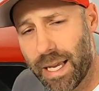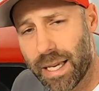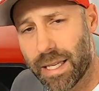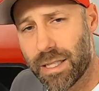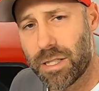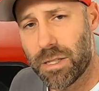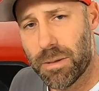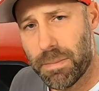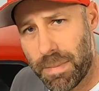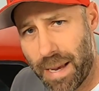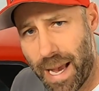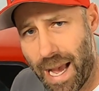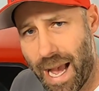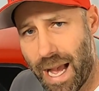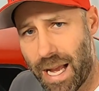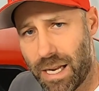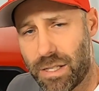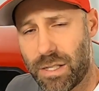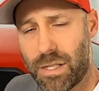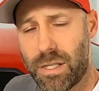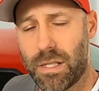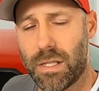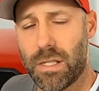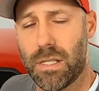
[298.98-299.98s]
it to
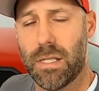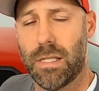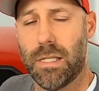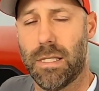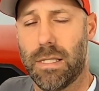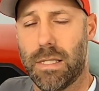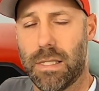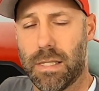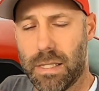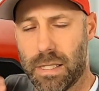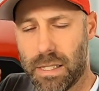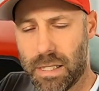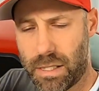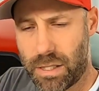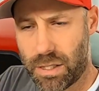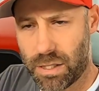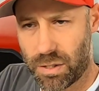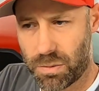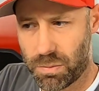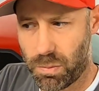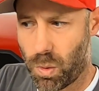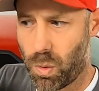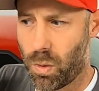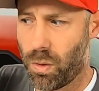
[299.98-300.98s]
match, this
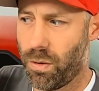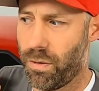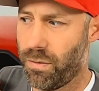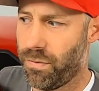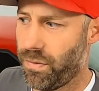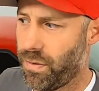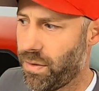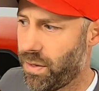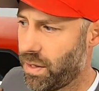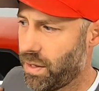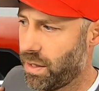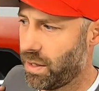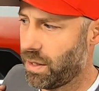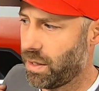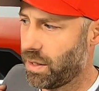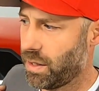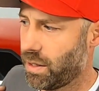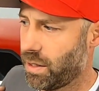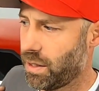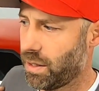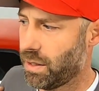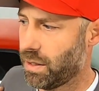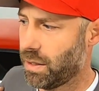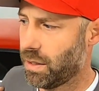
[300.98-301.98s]
is more of
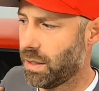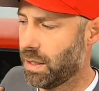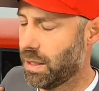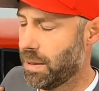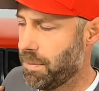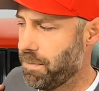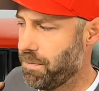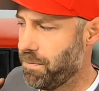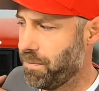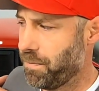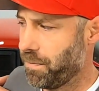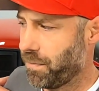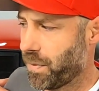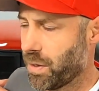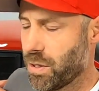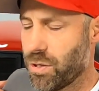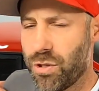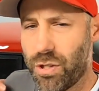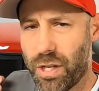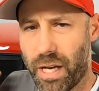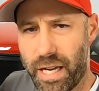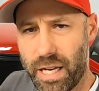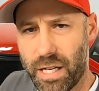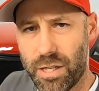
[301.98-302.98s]
the
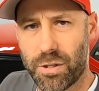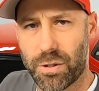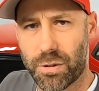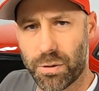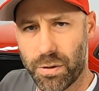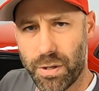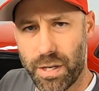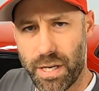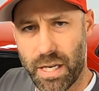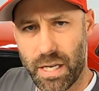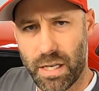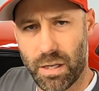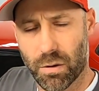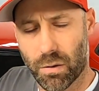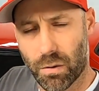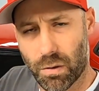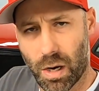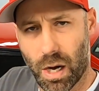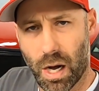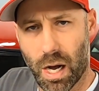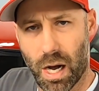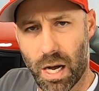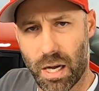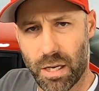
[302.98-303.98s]
shade tree
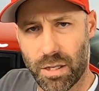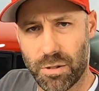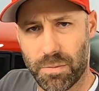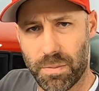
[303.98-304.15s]
garage